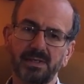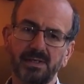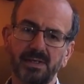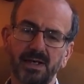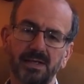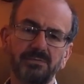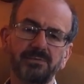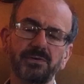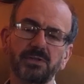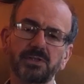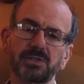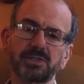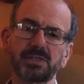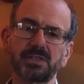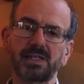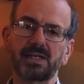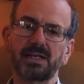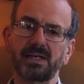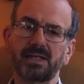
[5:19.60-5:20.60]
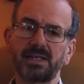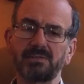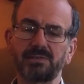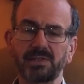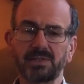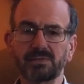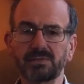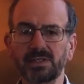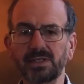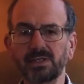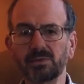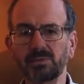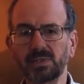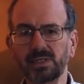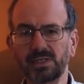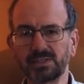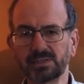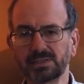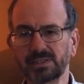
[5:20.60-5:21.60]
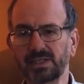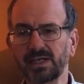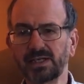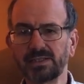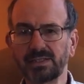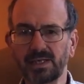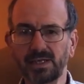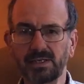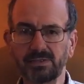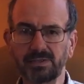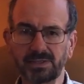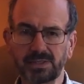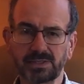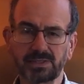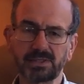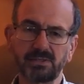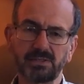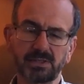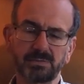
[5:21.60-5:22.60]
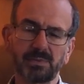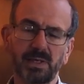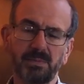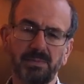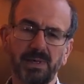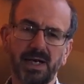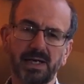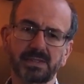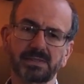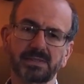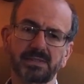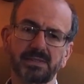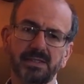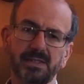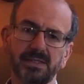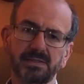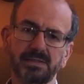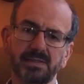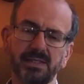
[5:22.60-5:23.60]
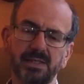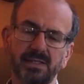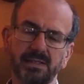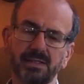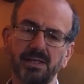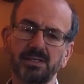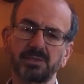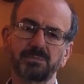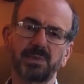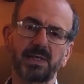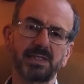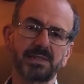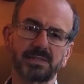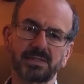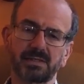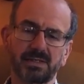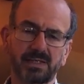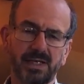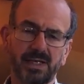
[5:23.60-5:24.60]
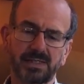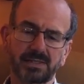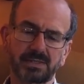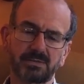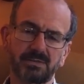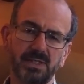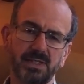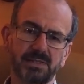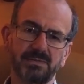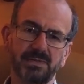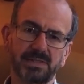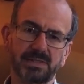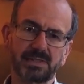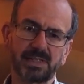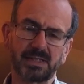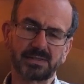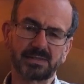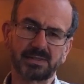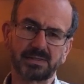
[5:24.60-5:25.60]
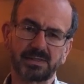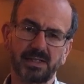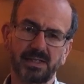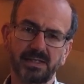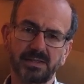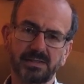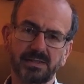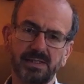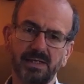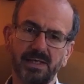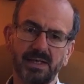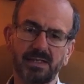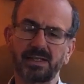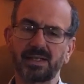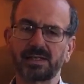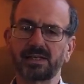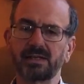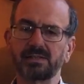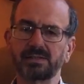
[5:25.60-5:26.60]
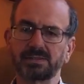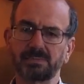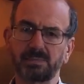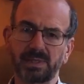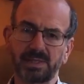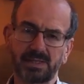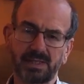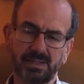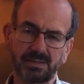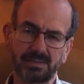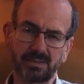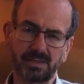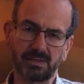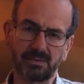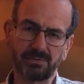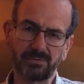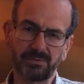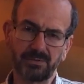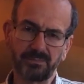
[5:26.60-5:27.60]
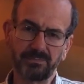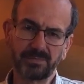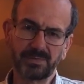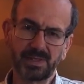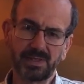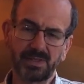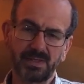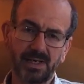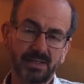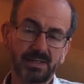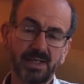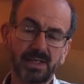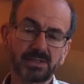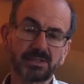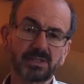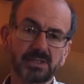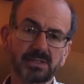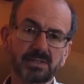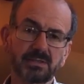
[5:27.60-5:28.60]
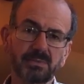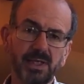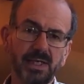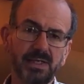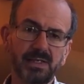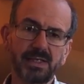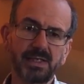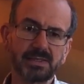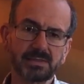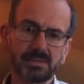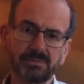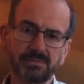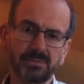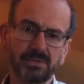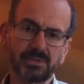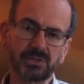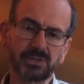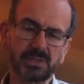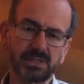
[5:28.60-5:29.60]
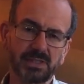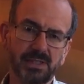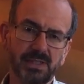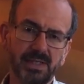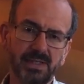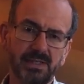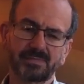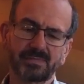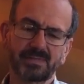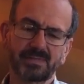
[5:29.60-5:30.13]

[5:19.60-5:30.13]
Unfortunately, I live in the real world and I know that as soon as my back's turned, those bees are going to get a squirt of insecticide and they're going to be killed off. And that's just the way it is, unfortunately.